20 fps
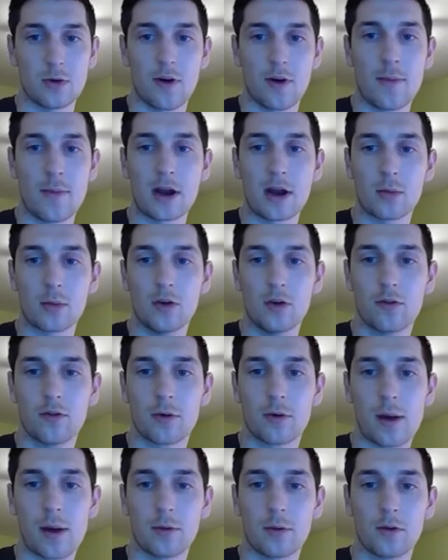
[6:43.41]
A better move
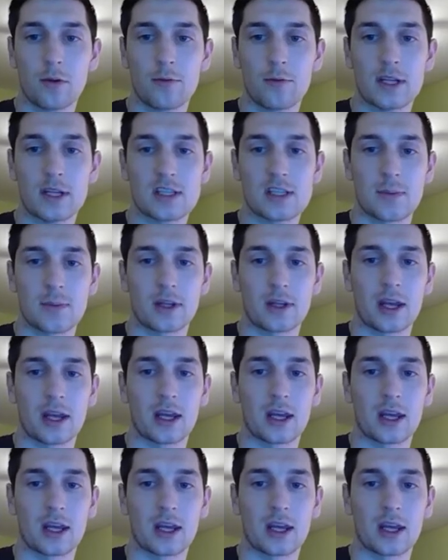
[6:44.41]
probably would have been something like